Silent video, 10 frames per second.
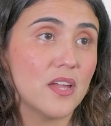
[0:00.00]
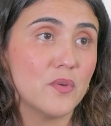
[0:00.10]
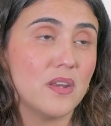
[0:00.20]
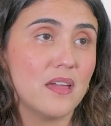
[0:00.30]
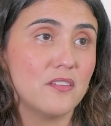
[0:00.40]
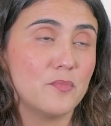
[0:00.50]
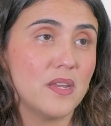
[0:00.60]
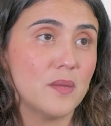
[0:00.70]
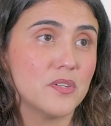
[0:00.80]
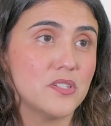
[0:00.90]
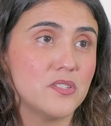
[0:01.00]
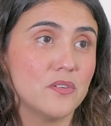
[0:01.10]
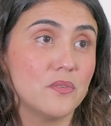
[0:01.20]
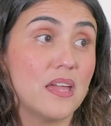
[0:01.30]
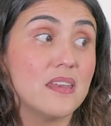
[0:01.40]
I would not have been able to
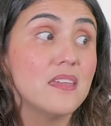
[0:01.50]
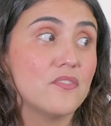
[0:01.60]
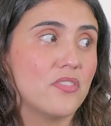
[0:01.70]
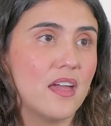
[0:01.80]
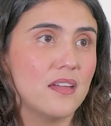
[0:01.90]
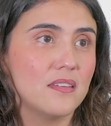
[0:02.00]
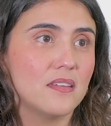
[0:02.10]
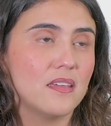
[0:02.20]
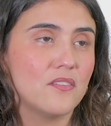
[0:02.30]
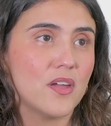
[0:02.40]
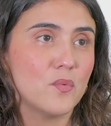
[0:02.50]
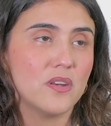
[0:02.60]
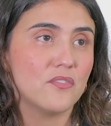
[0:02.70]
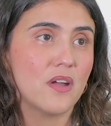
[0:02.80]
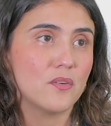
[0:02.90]
do any of that if I
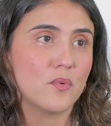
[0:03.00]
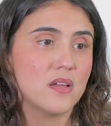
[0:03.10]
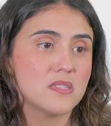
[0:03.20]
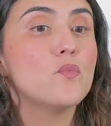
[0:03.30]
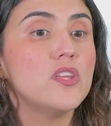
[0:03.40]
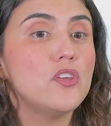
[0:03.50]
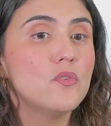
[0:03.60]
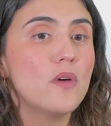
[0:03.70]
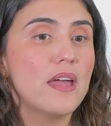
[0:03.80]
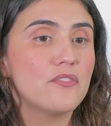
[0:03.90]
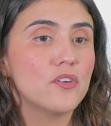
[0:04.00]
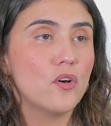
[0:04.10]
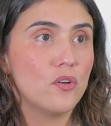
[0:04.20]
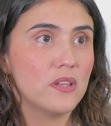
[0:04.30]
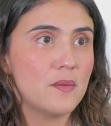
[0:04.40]
wouldn't have gone to RUSM. When you have the
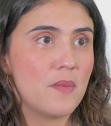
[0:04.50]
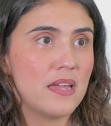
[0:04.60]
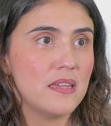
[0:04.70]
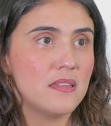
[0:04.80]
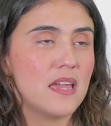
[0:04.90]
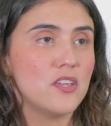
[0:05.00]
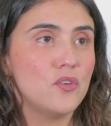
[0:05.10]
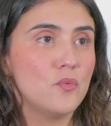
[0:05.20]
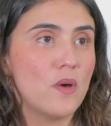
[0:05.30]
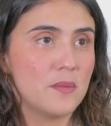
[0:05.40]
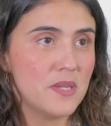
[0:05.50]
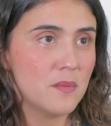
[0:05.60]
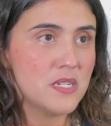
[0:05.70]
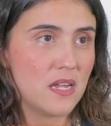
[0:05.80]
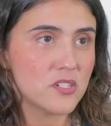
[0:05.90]
goal in mind that you want to
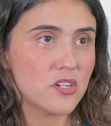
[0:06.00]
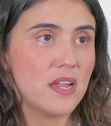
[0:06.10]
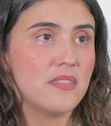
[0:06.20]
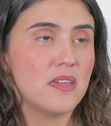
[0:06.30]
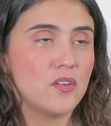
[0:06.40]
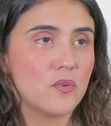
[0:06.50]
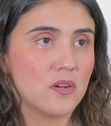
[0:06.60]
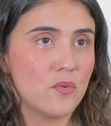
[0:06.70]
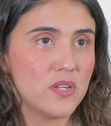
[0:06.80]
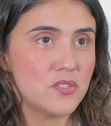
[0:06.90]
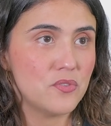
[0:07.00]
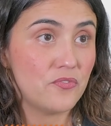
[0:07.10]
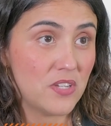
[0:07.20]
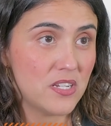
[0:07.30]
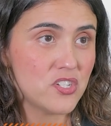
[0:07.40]
become a doctor and that you are going to
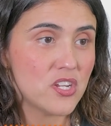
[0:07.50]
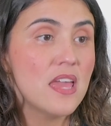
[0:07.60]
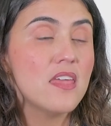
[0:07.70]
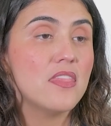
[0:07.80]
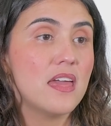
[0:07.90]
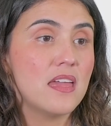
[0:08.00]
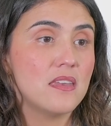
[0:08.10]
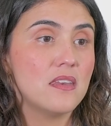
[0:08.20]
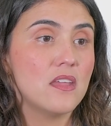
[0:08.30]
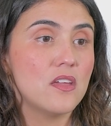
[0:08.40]
finish, then